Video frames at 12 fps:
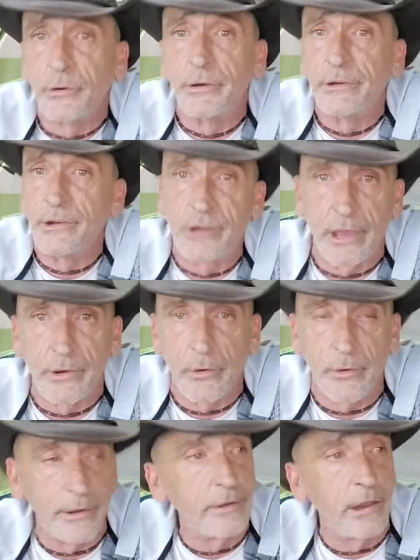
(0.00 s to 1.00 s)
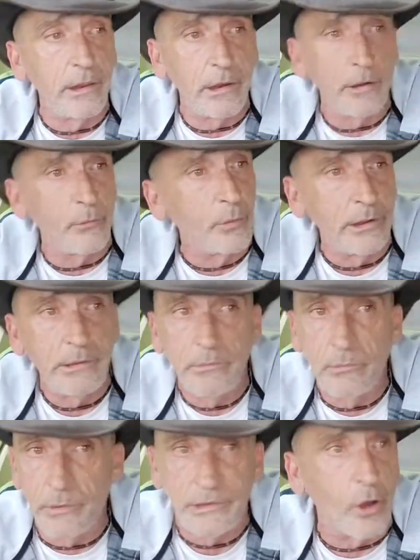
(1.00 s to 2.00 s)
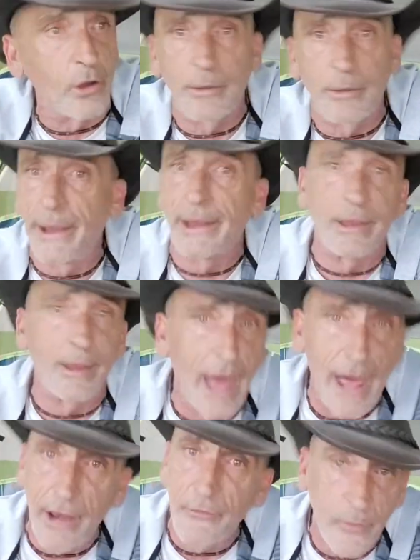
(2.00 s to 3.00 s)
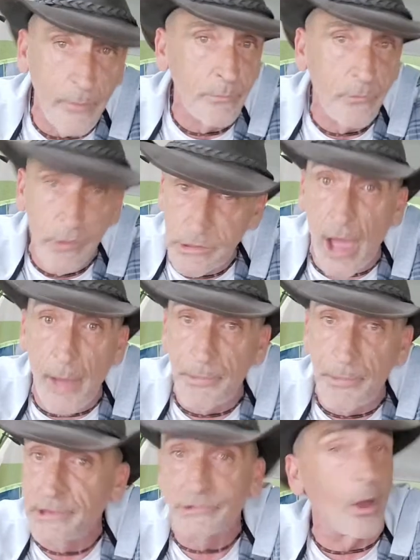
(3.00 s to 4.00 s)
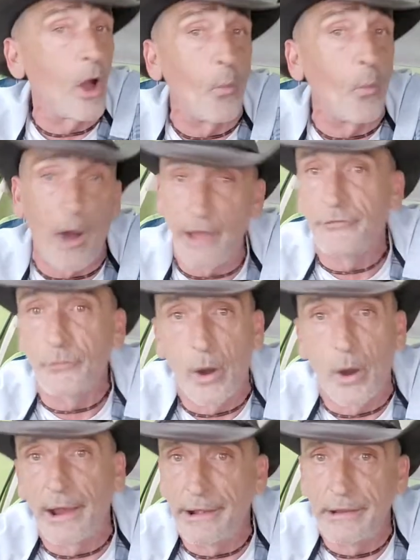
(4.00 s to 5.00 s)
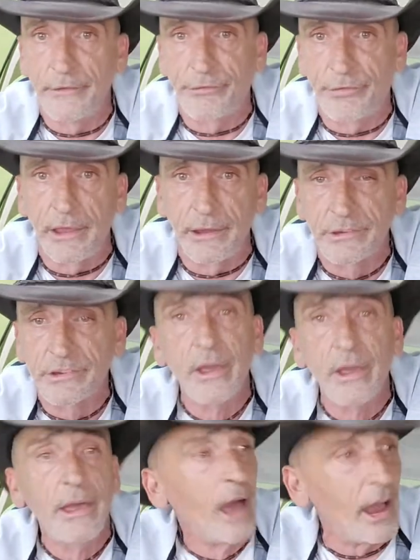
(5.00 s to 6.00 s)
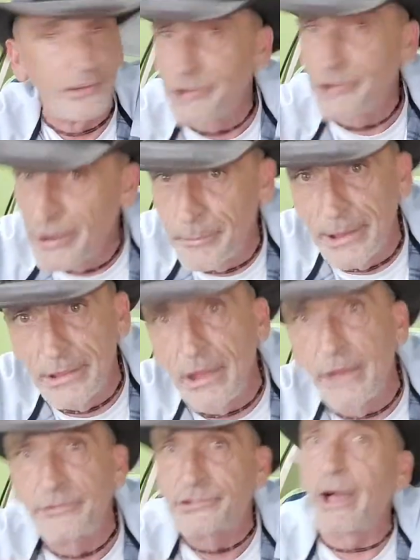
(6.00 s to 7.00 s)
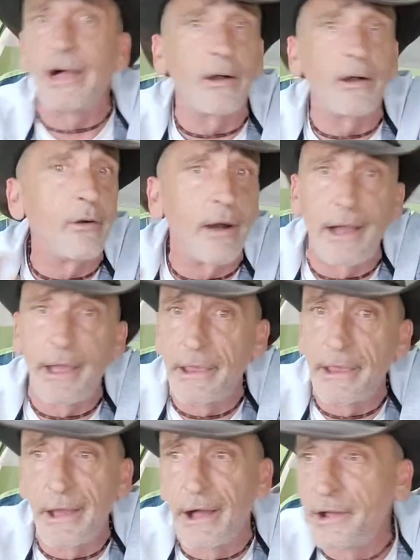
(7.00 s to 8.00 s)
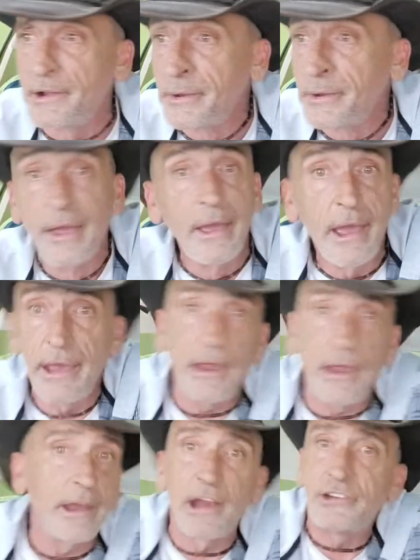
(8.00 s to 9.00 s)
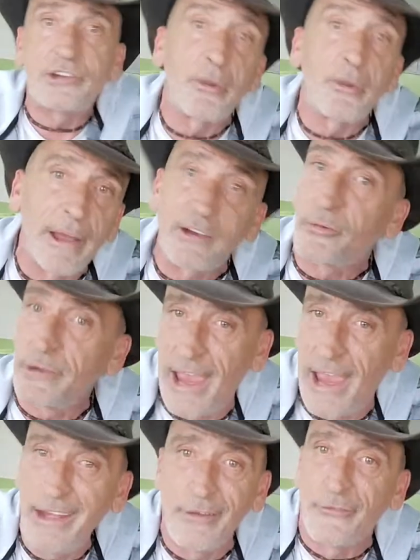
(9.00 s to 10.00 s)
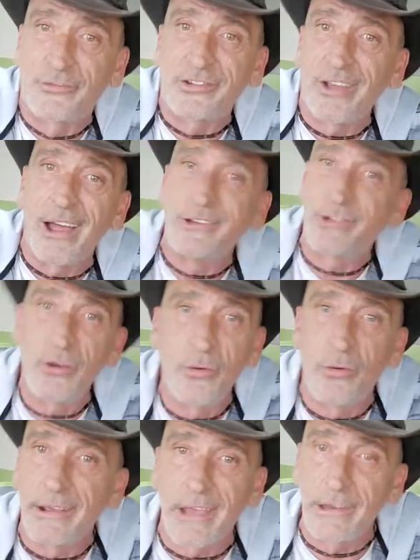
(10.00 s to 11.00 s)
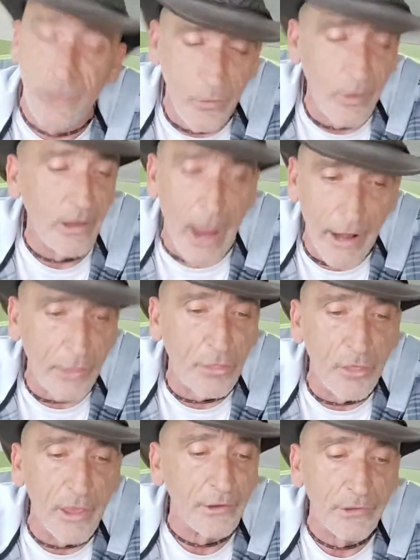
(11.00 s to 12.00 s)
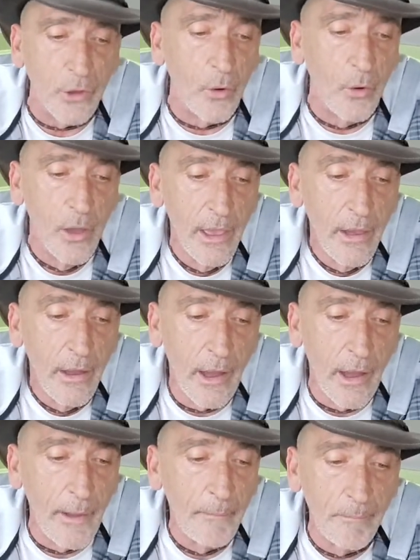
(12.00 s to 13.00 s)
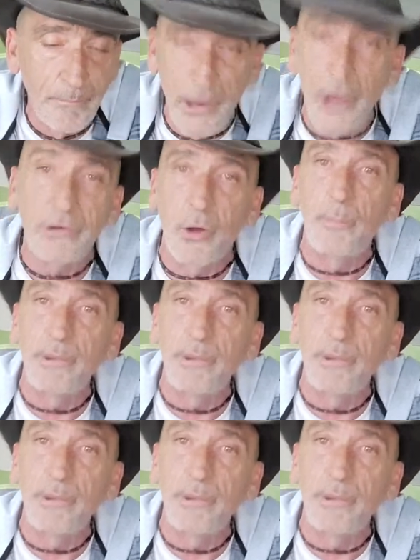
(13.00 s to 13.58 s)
on the channel, and we talk about a lot of topics, a wide variety of things. I share my lifestyle, and I share my creative side too. Like, I do a lot of things, so don't be